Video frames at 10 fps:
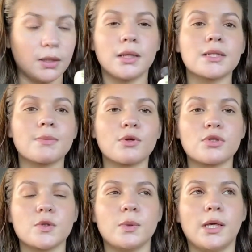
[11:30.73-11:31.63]
it smells
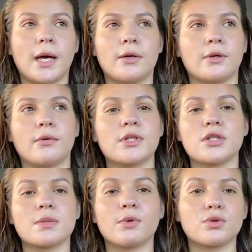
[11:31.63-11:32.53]
sweet. I don't know. It
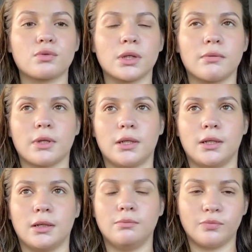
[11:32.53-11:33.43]
just smells really, really
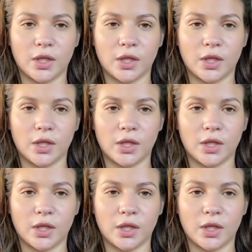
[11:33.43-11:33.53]
good.